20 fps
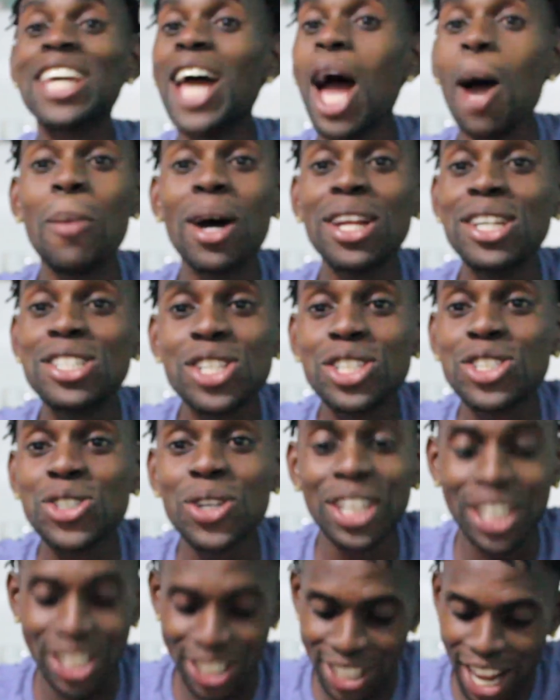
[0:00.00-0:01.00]
can't manage to
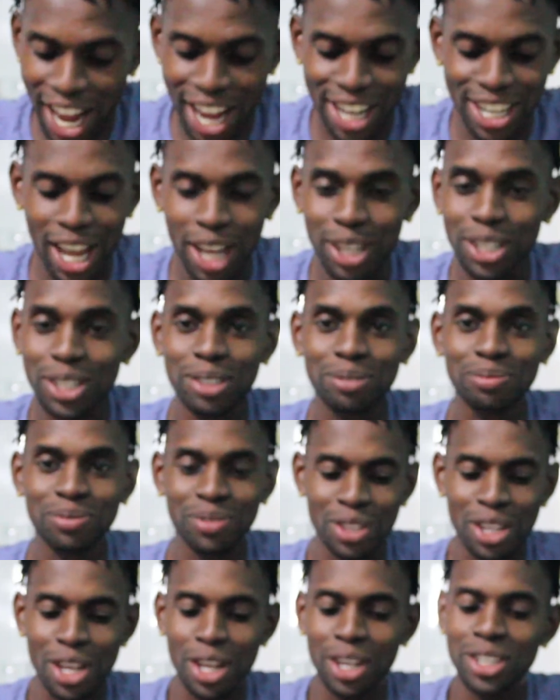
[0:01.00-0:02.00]
drinking like that.
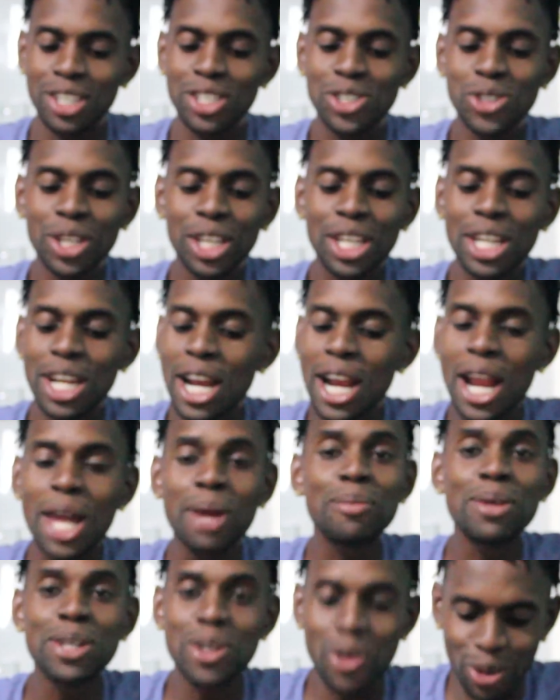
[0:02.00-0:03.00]
The drinking
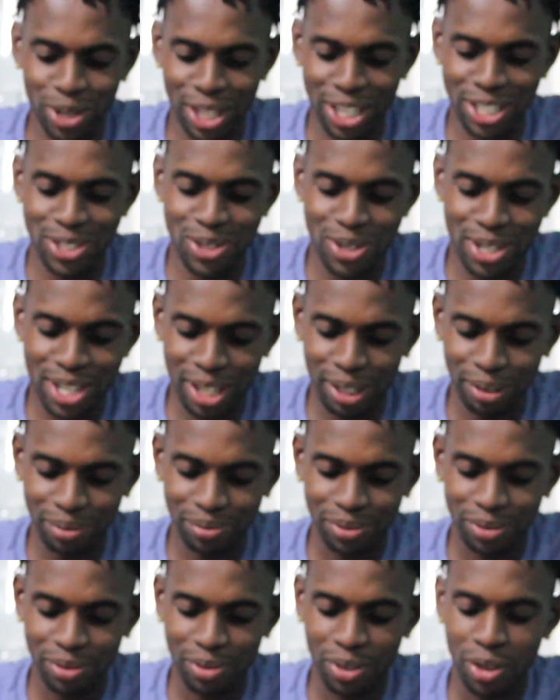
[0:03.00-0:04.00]
let me down yesterday.
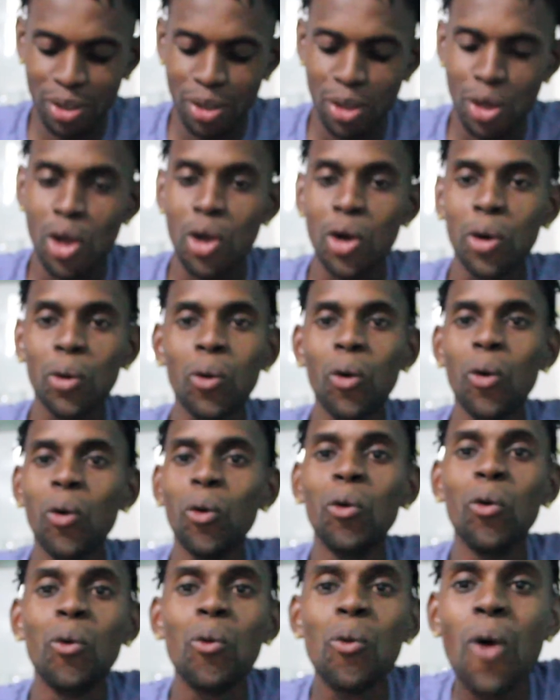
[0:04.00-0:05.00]

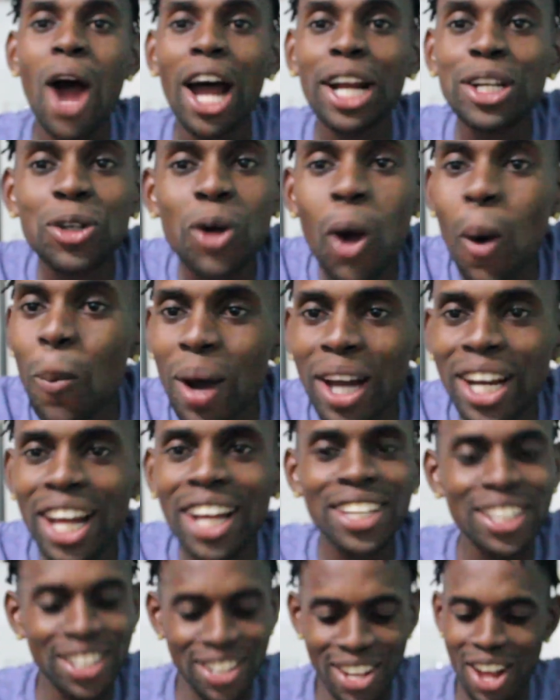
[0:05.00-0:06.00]
1 cup and
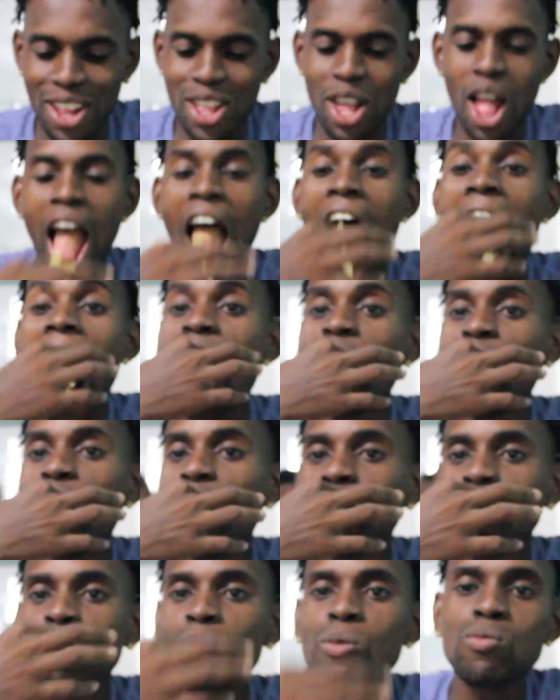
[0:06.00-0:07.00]
I eat that.
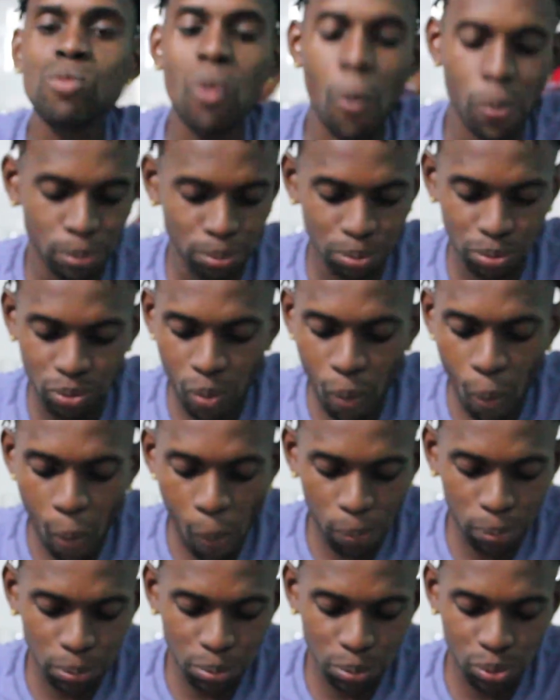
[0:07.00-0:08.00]

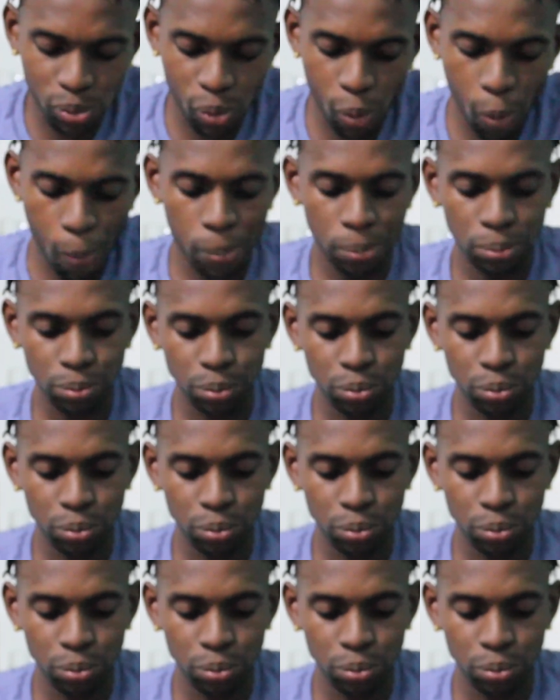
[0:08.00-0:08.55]
Mm-mm.